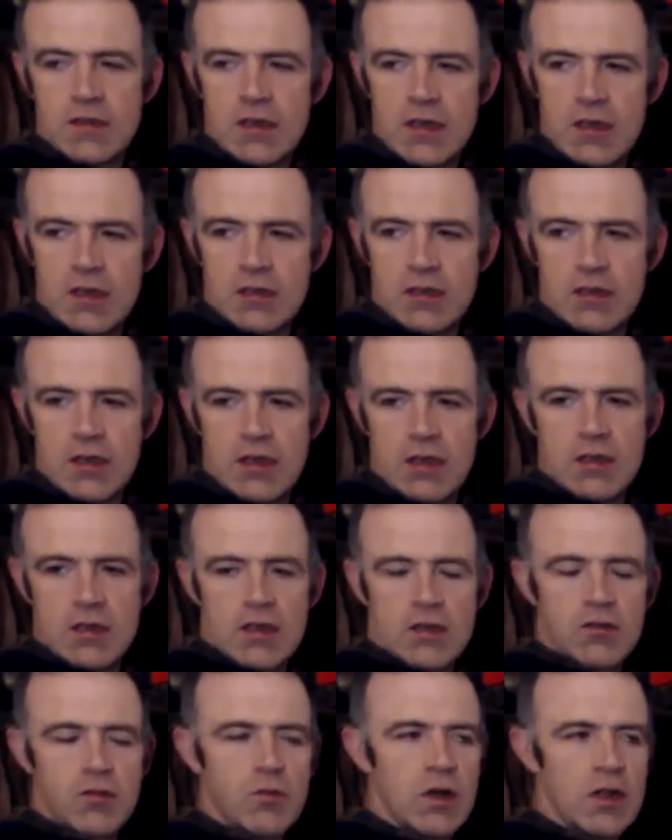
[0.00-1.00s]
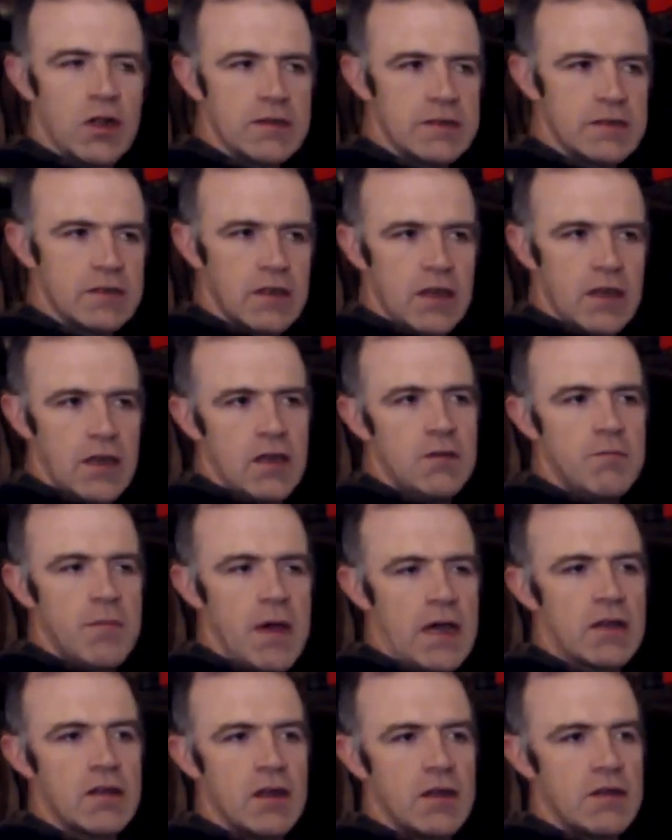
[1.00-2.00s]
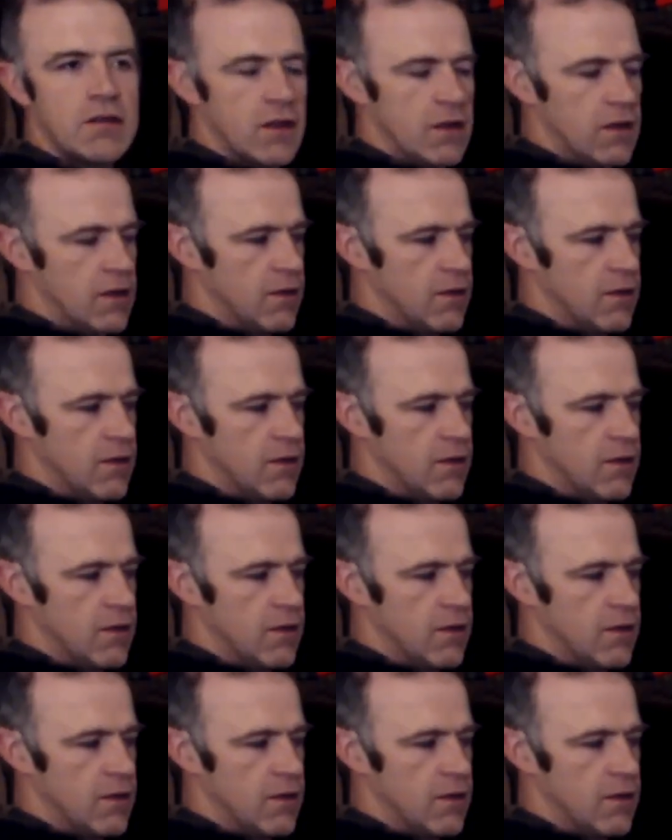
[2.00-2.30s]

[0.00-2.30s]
It will stay magnetic.